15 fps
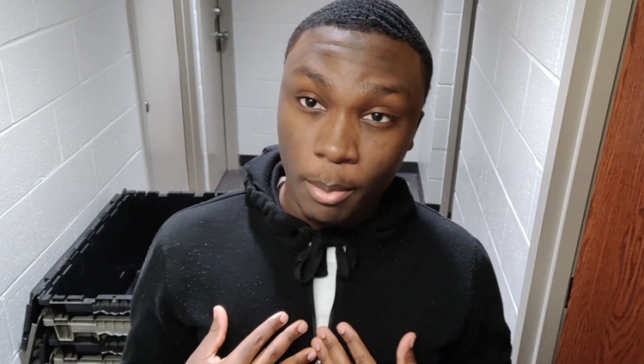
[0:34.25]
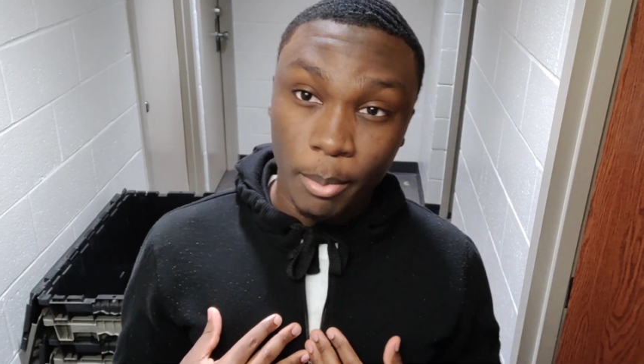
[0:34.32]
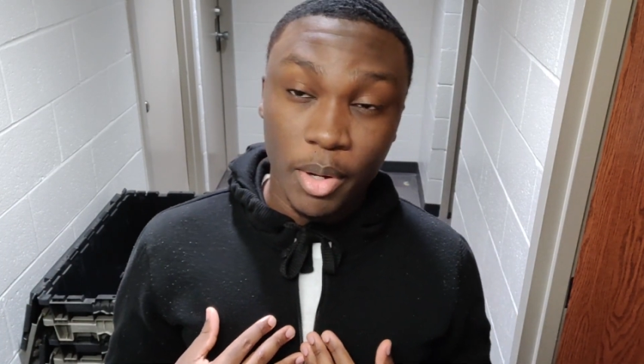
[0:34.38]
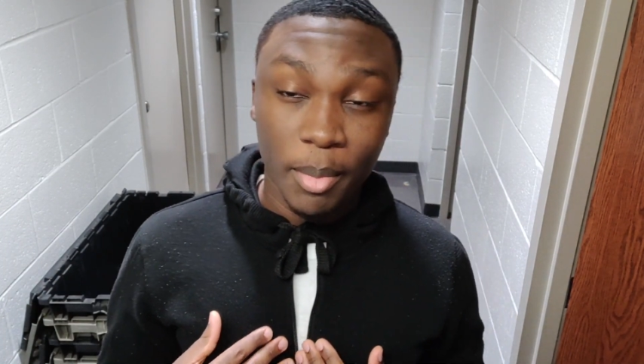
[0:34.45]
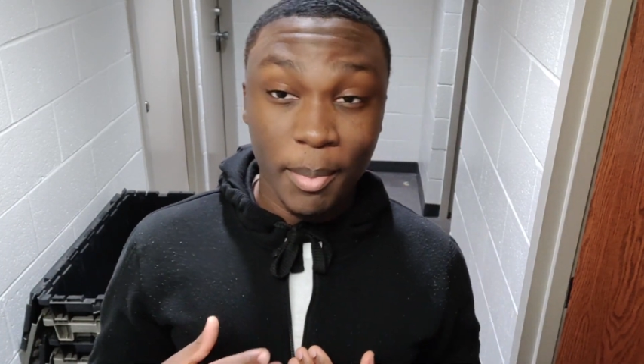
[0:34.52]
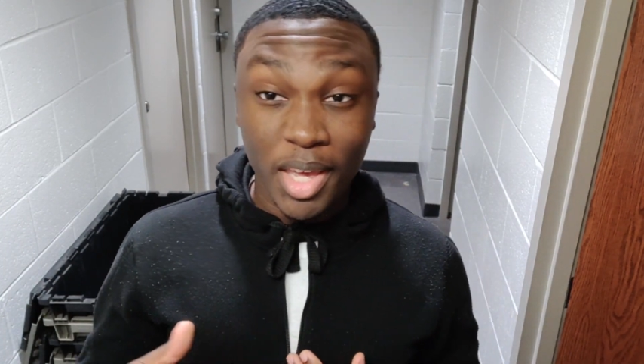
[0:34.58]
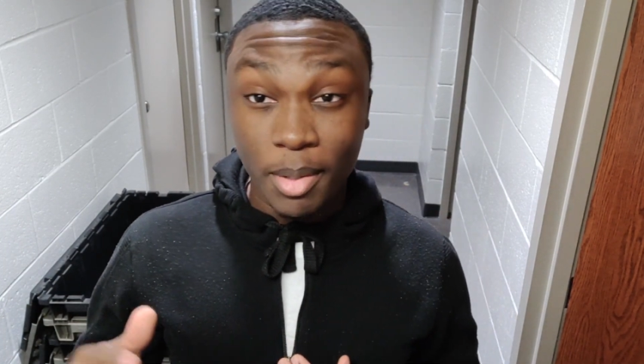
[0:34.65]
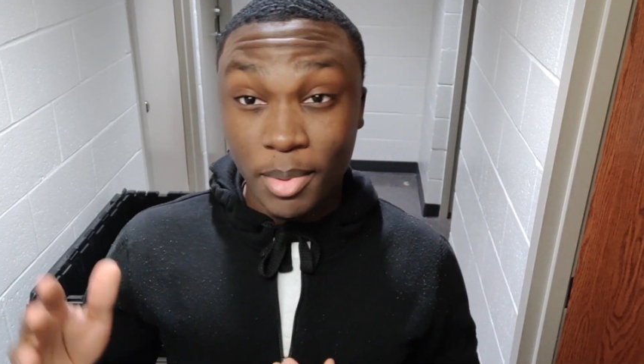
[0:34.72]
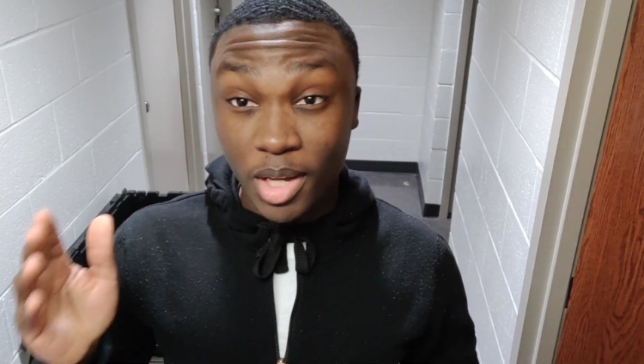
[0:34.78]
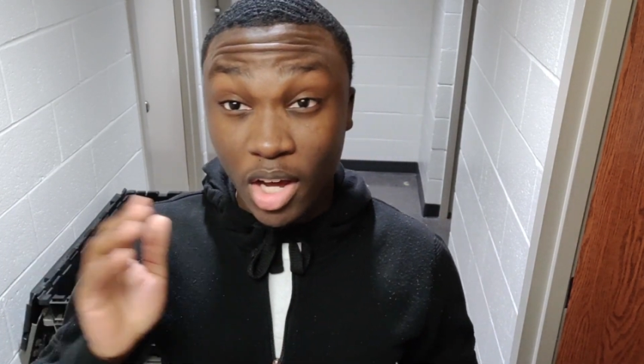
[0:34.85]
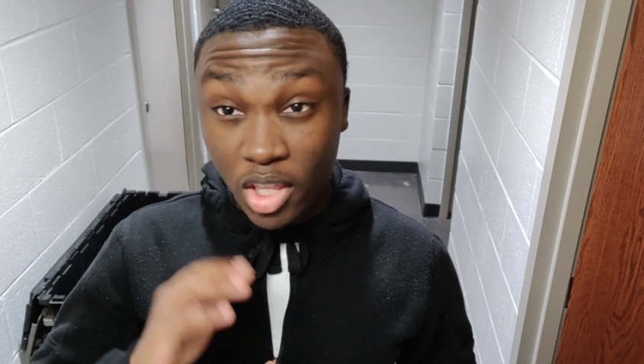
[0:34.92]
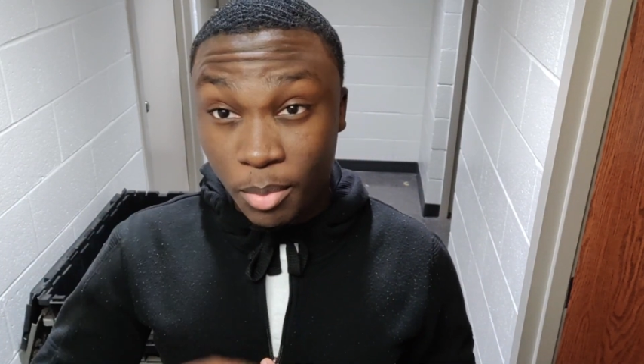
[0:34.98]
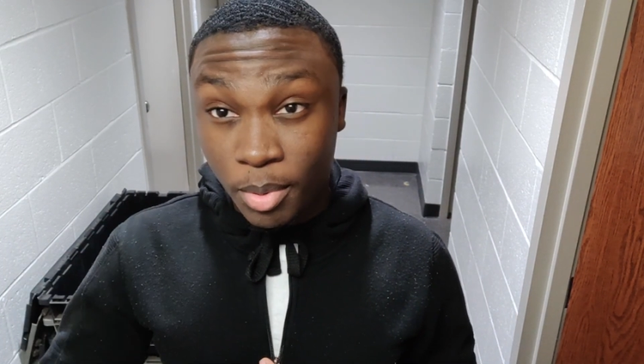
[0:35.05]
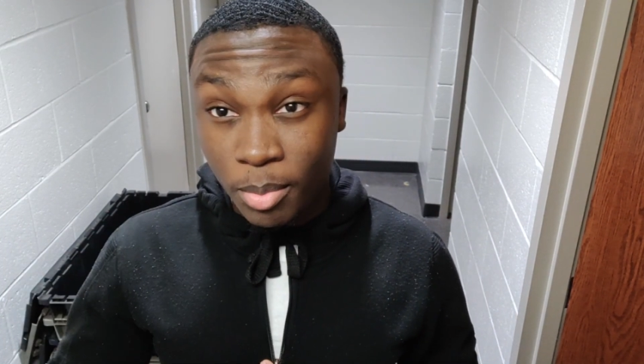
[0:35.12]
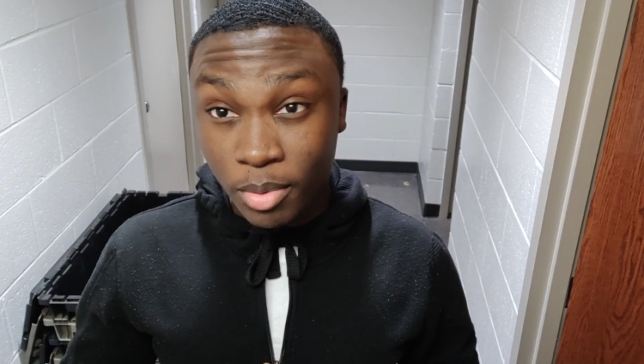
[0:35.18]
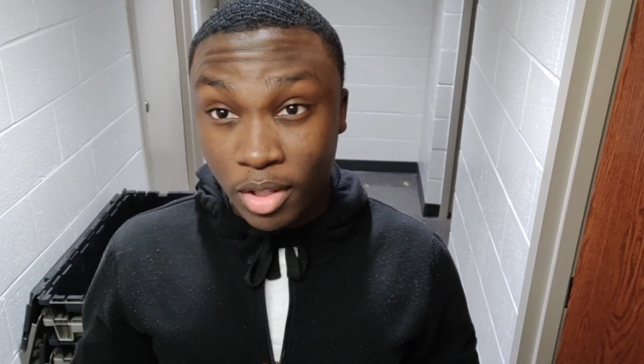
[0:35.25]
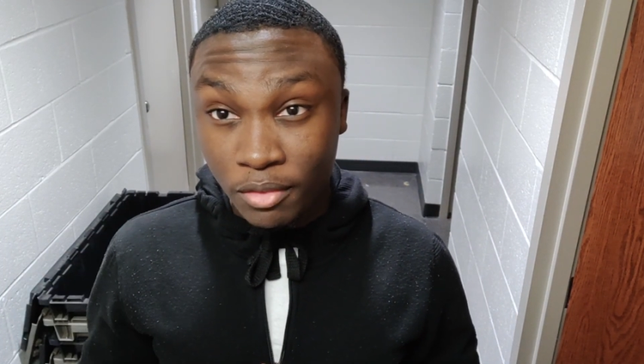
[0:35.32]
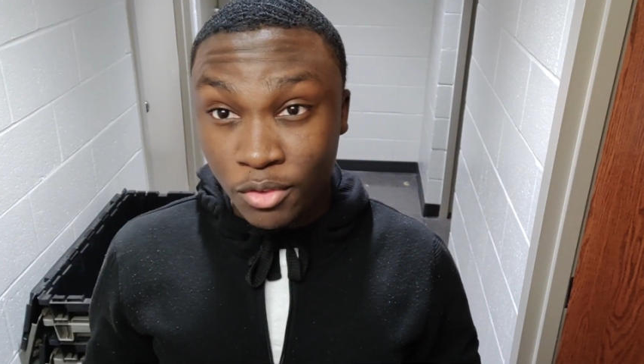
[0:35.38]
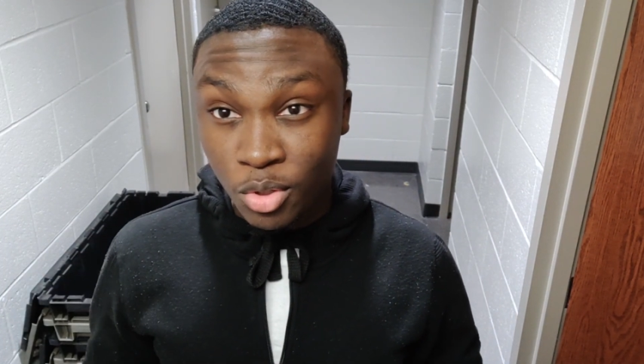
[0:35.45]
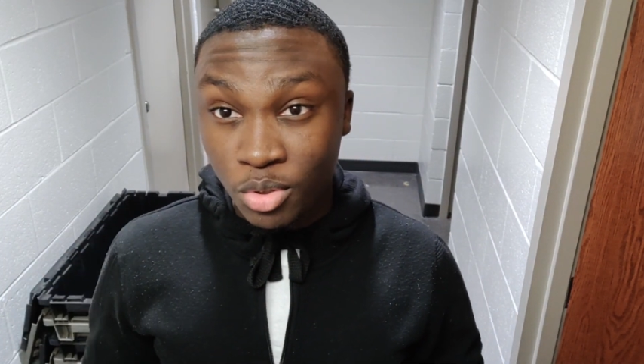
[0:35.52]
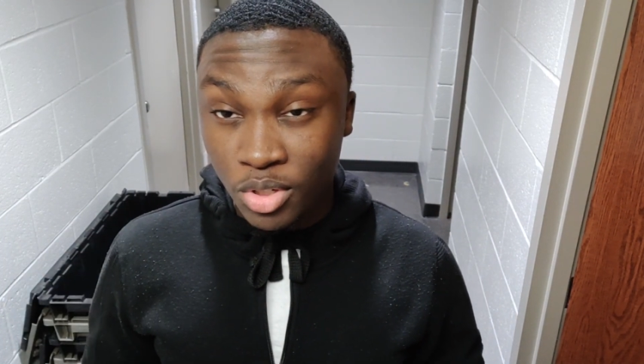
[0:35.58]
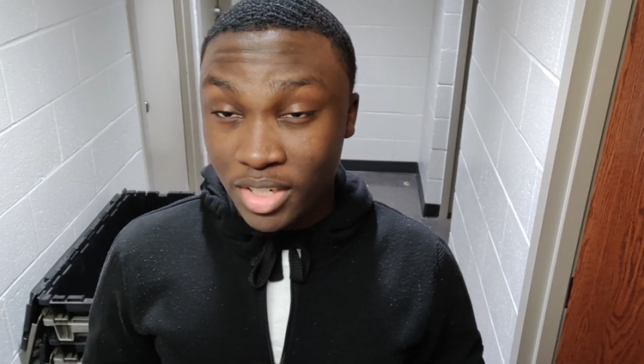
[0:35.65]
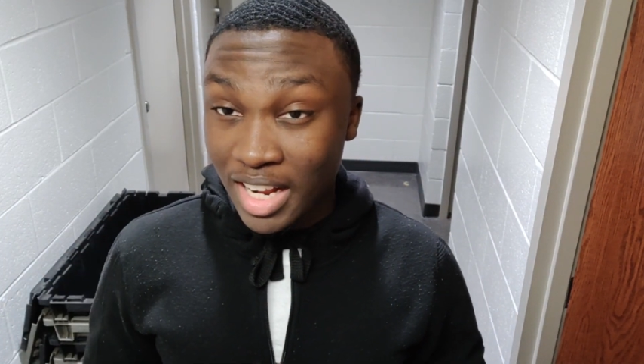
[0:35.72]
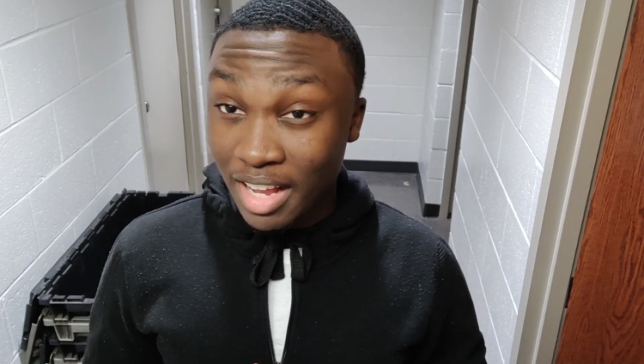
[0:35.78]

but maybe other people have used it.